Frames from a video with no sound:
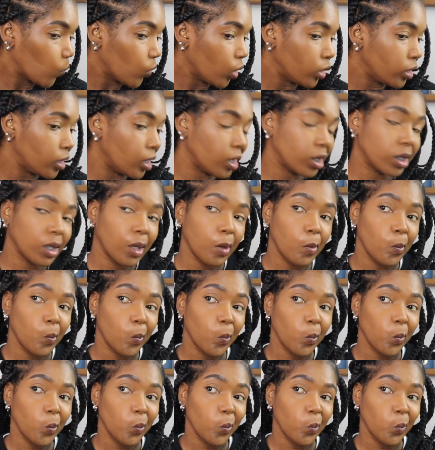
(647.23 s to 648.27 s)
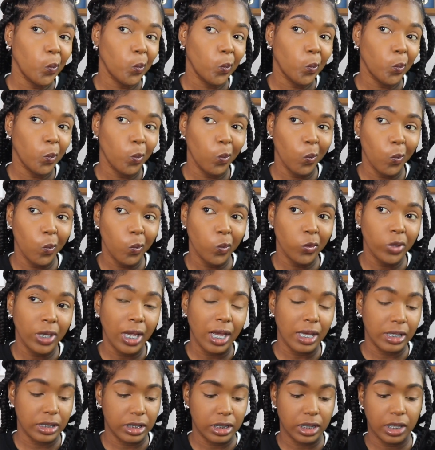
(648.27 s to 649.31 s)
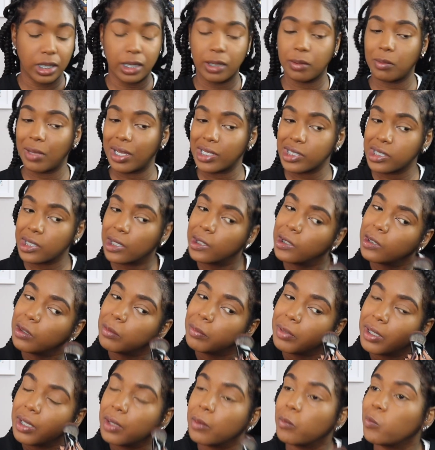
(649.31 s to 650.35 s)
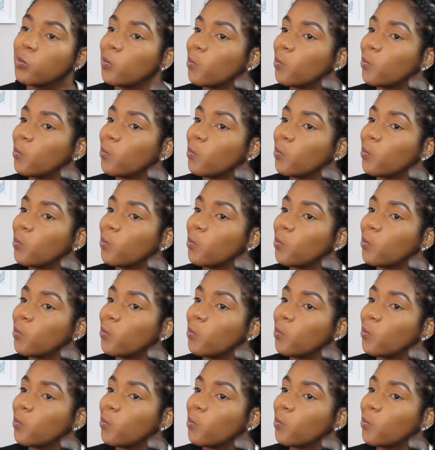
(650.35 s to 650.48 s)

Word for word: Nothing. Y'all see it? I see a little bit.